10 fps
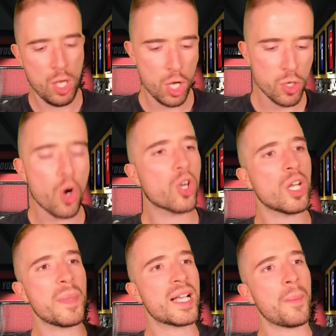you're going
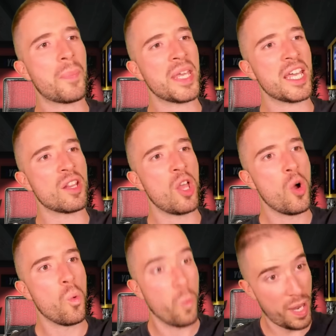to be competing
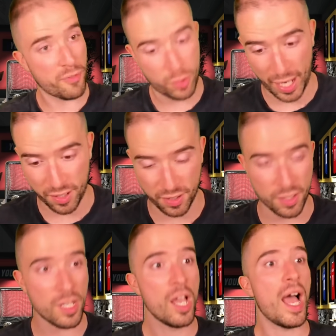with
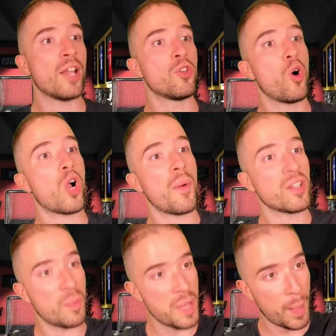Jackson and you're going
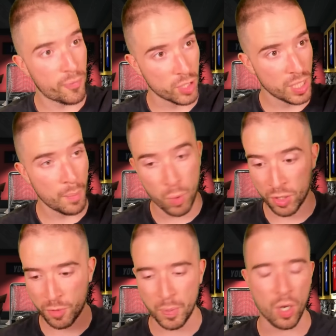to be up for the number
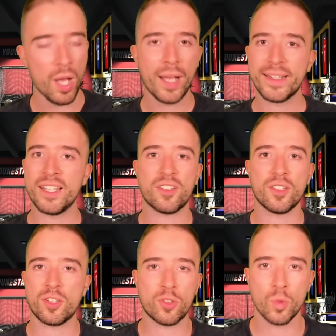one spot, this
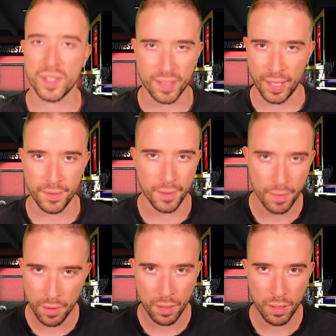is suicide.
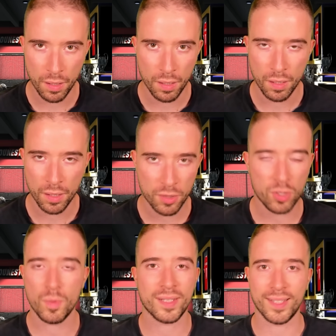
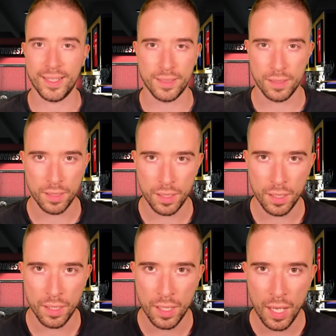Suicide.
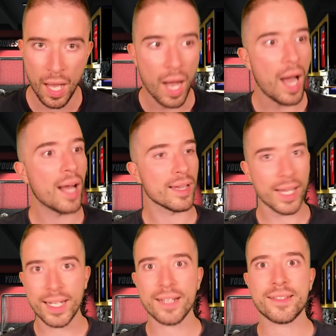
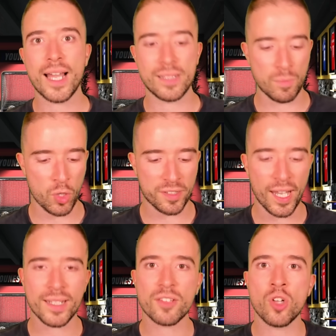Like I said, I'm not
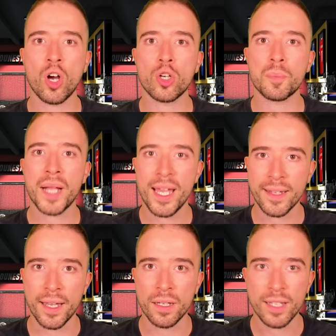saying there's not a good player
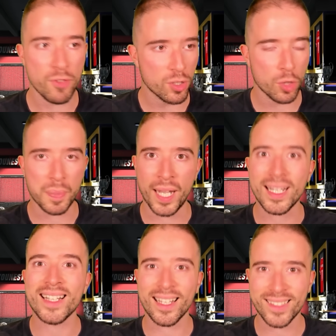there. There is a good player
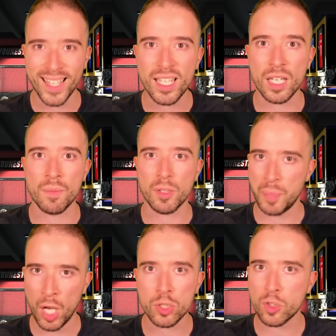there, and I'd take him as
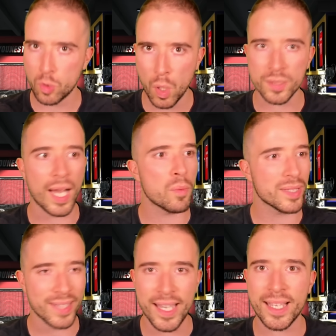part of the squad. I
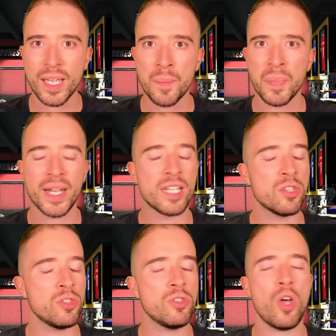would take him, but
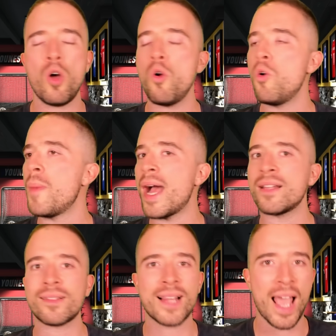in no
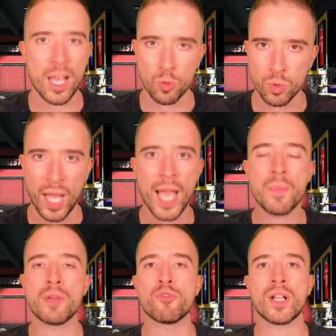man's land would I
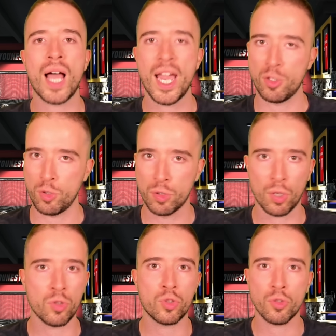be relying on
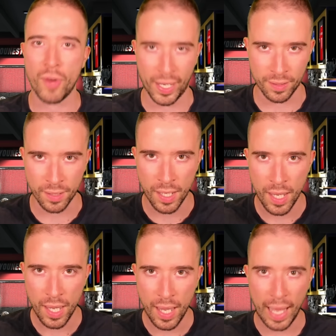John Duran
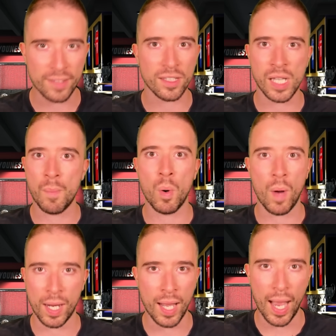as a number
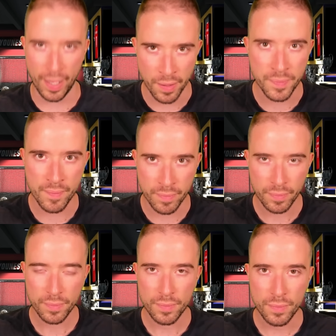one guy.
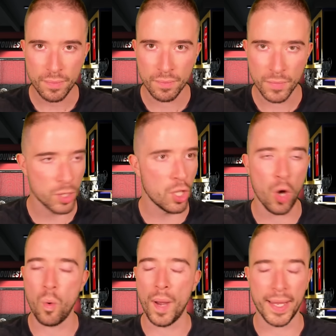
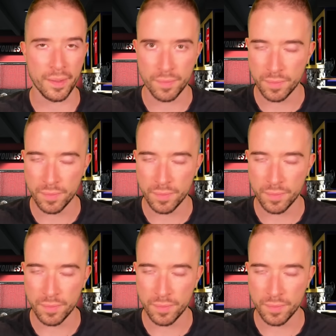No way.